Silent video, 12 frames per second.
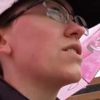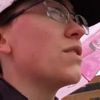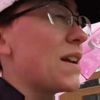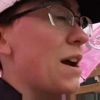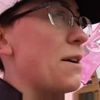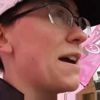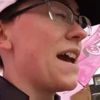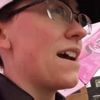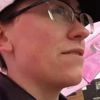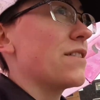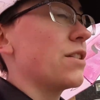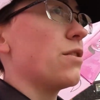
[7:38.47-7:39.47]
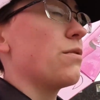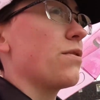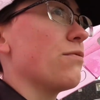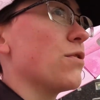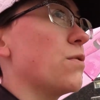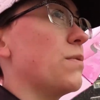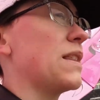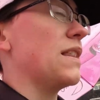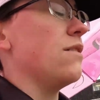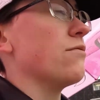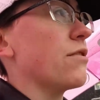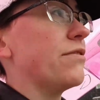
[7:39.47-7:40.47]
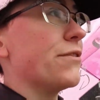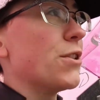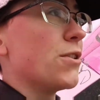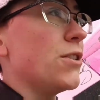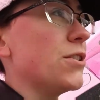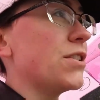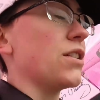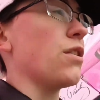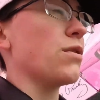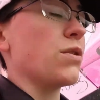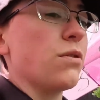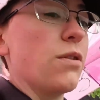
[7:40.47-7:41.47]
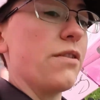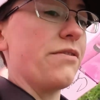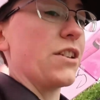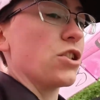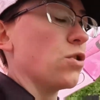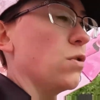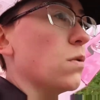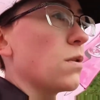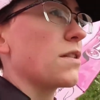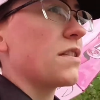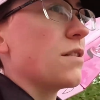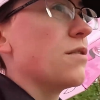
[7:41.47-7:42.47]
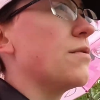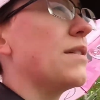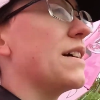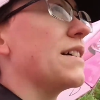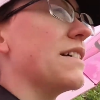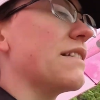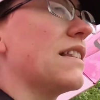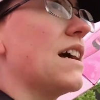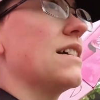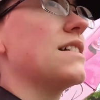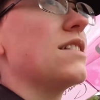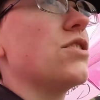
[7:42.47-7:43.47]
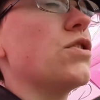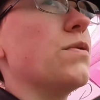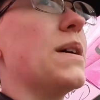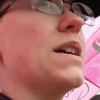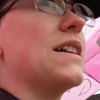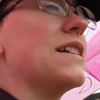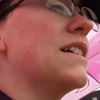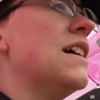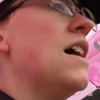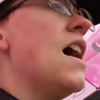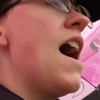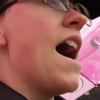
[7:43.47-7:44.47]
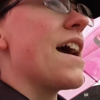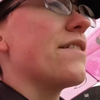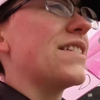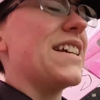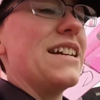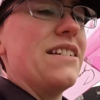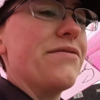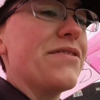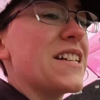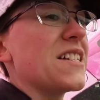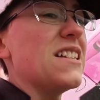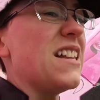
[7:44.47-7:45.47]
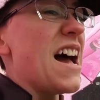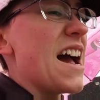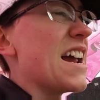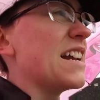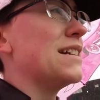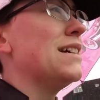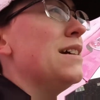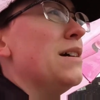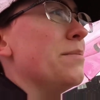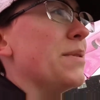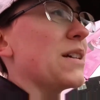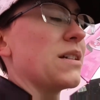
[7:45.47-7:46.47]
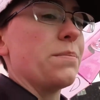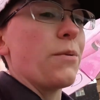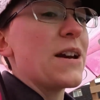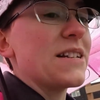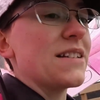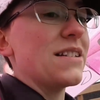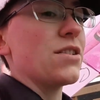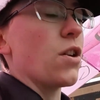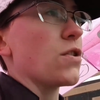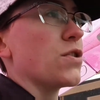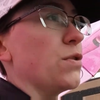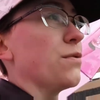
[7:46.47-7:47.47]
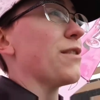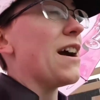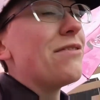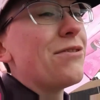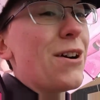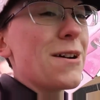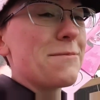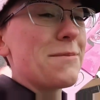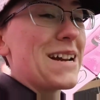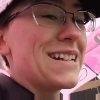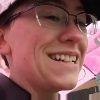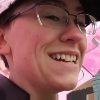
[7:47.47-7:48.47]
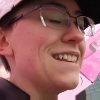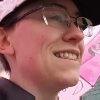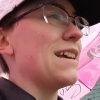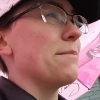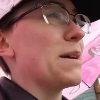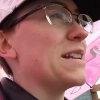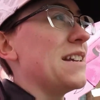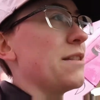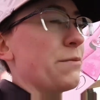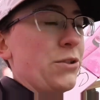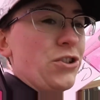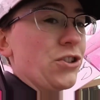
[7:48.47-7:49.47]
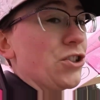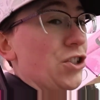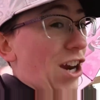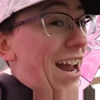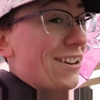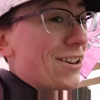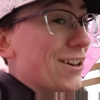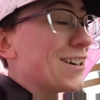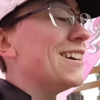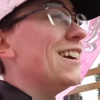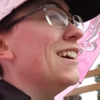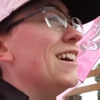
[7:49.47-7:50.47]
So now I have to go through with the referral to go to an official ortho and get that situated. I have to get Invisalign because braces are too rough on my teeth and my teeth would just shatter.